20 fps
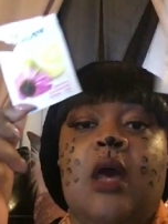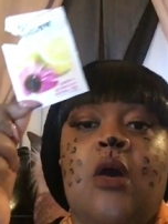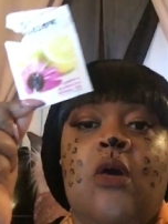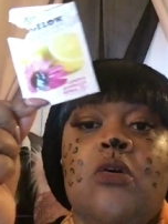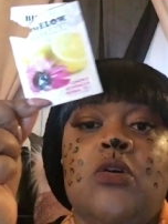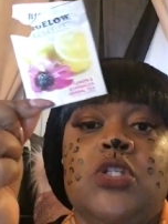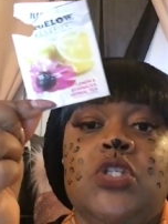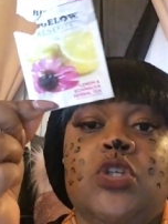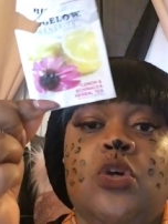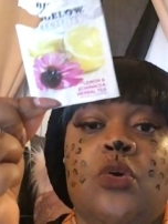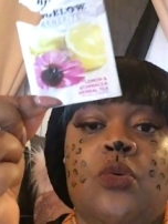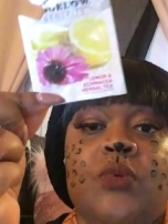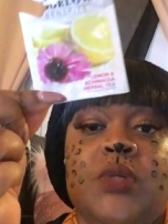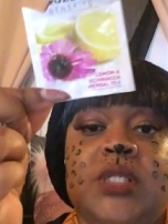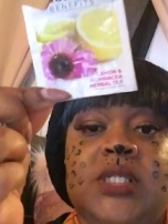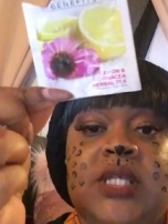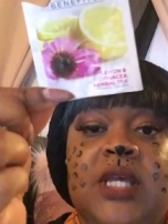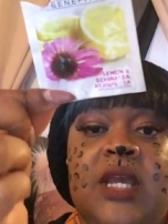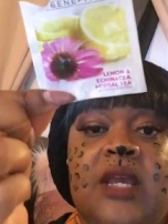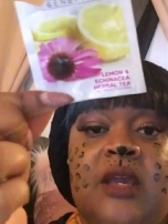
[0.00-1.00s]
I also
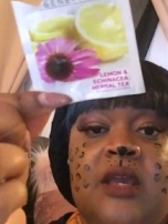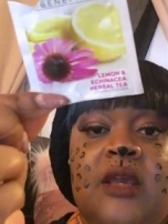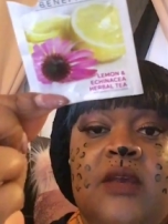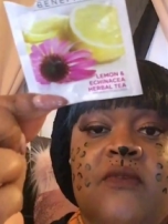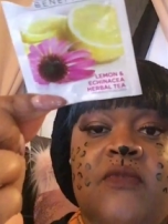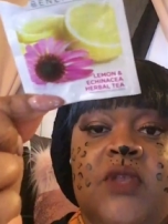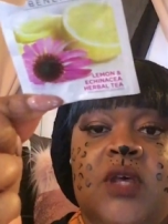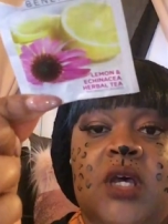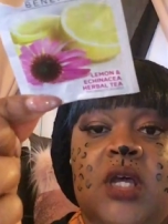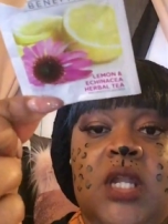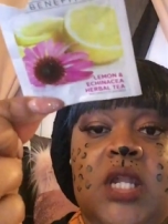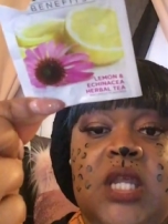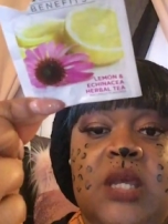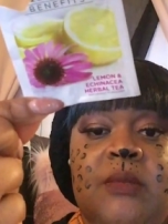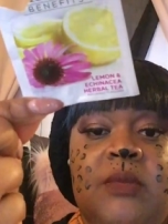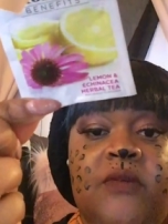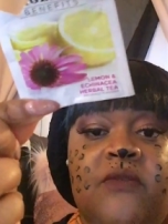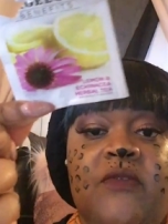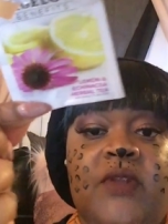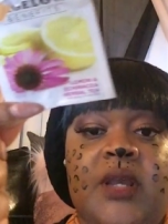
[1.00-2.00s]
received a
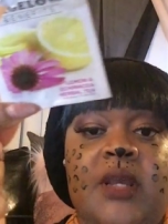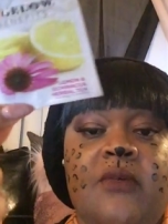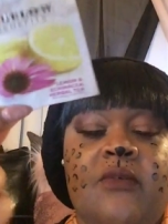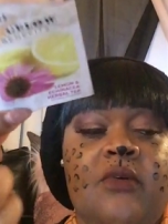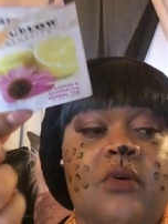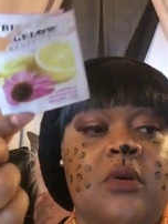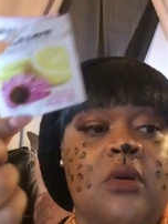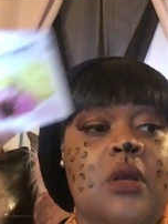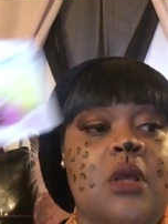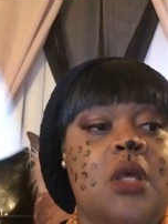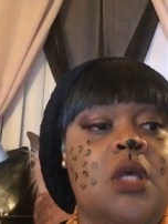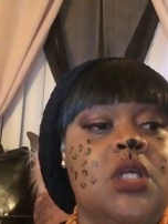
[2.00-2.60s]
lemon flavor.